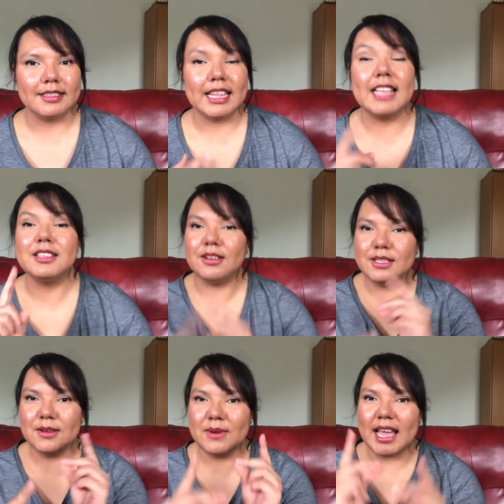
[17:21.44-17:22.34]
that's
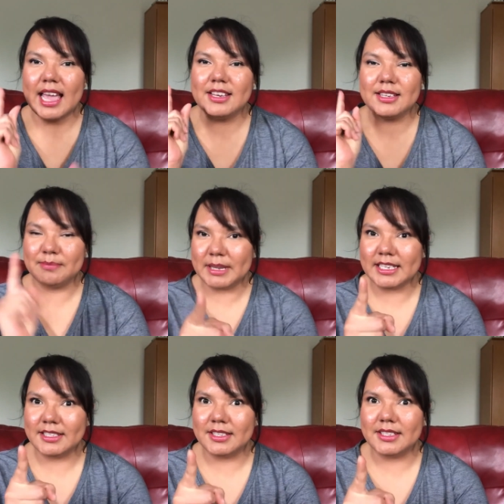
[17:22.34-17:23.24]
also why I took
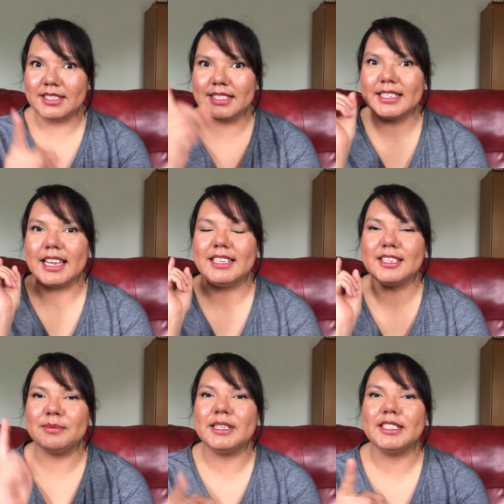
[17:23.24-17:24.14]
pictures. I
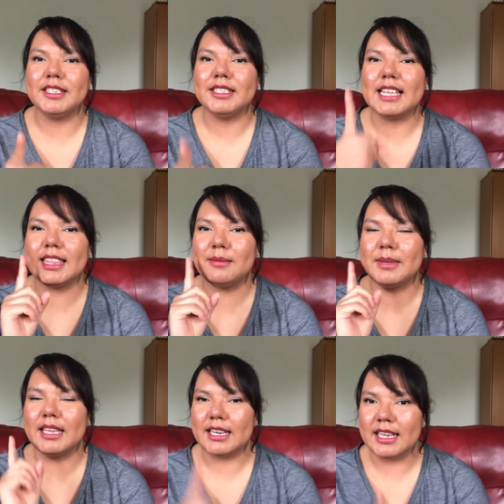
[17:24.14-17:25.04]
took pictures at the
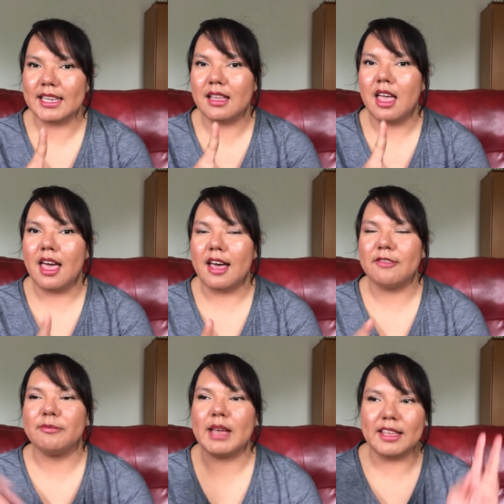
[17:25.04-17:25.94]
beginning
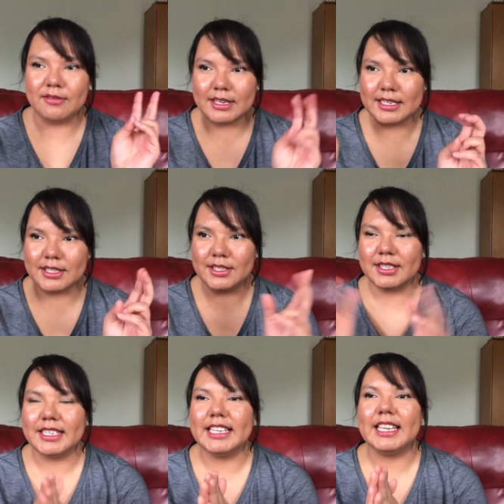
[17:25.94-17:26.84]
of my fitness
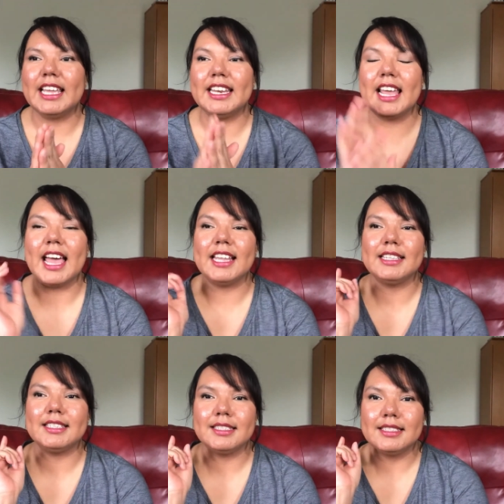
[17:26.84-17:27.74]
journey and
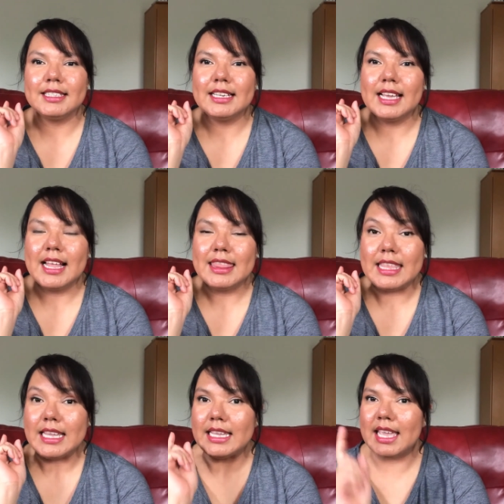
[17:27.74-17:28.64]
at
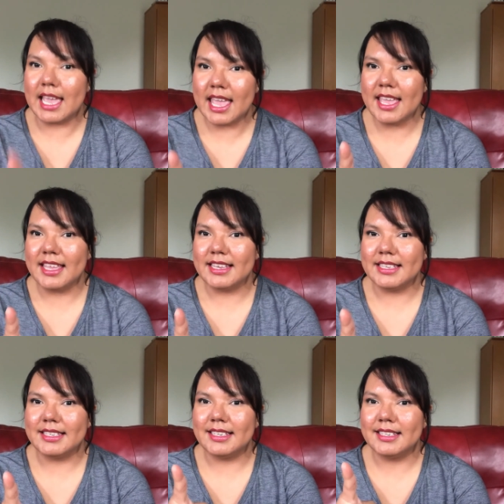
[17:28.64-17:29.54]
the
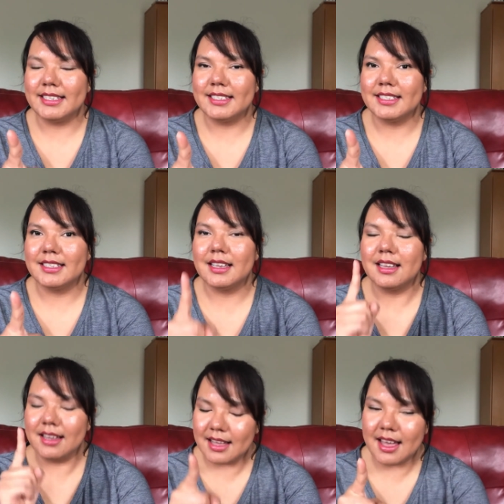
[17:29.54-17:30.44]
end
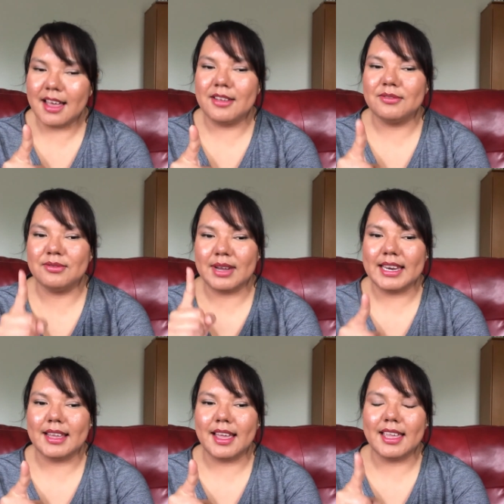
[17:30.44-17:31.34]
of
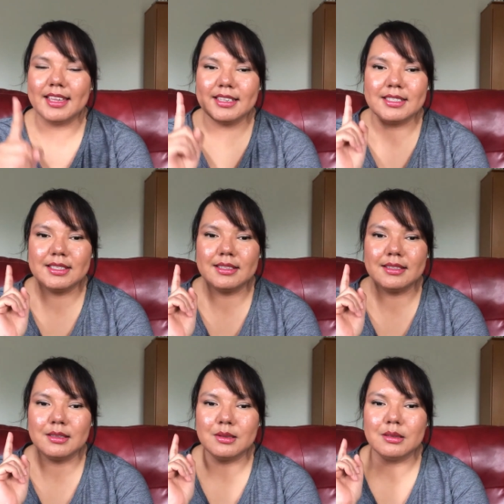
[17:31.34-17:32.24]
when I
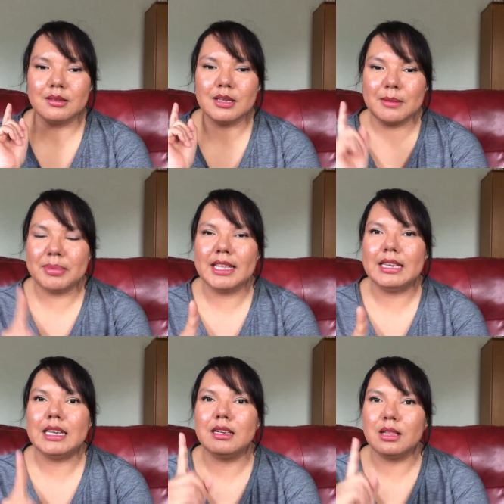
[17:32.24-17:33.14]

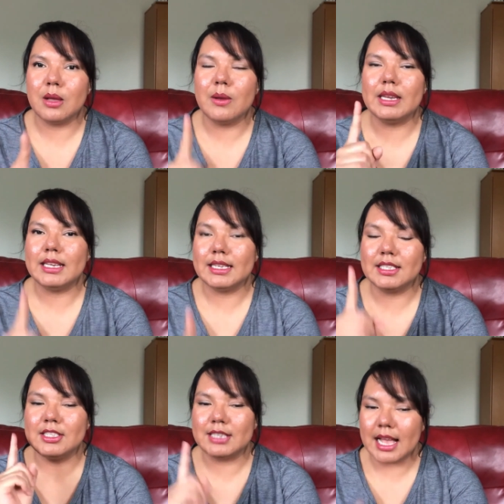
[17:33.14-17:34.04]
completed Chloe
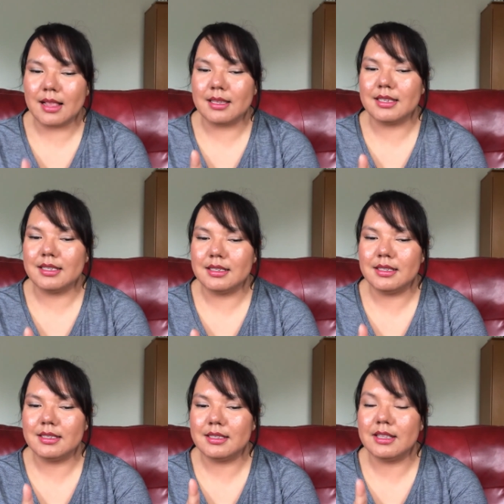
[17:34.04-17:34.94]
Tings
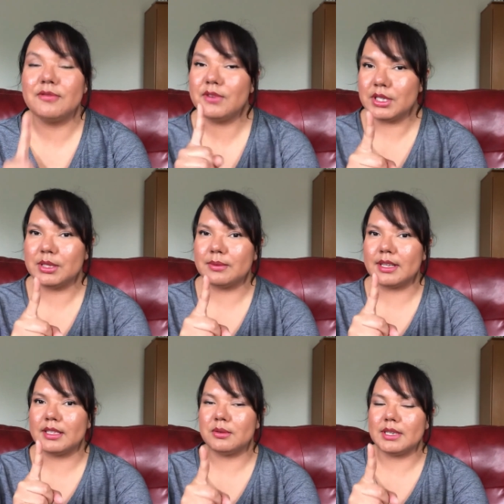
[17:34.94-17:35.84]
challenge, the first
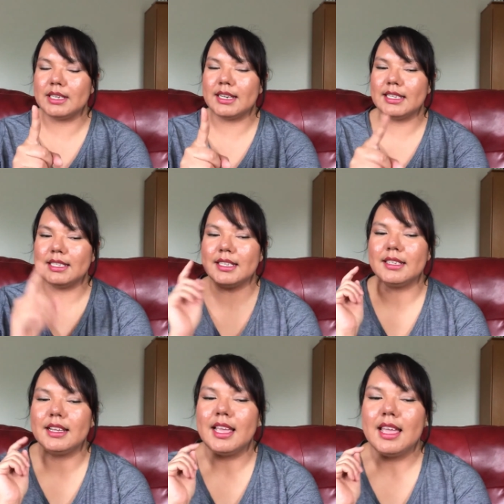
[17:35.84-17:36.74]
one, 2019,